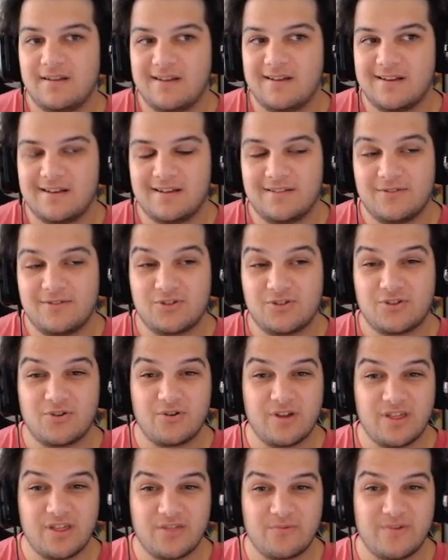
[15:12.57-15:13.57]
There's
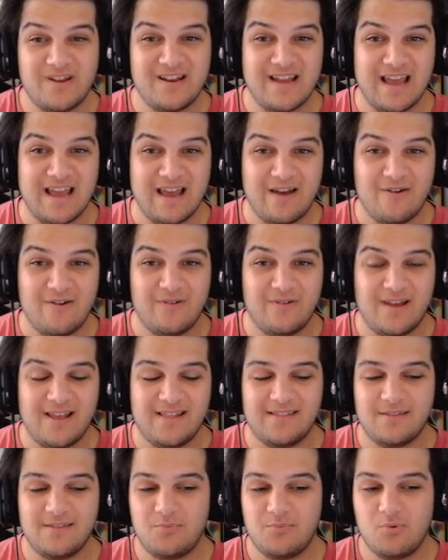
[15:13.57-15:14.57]
33 now,
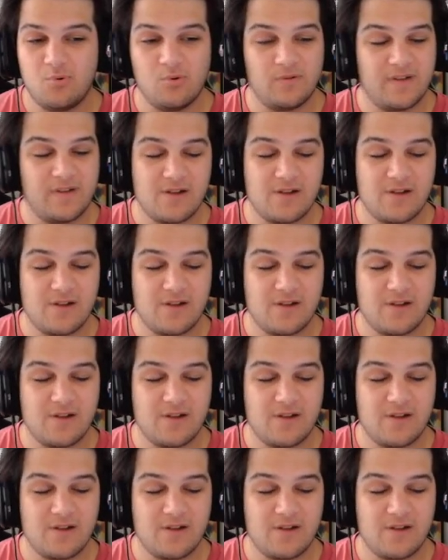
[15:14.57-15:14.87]
and the pool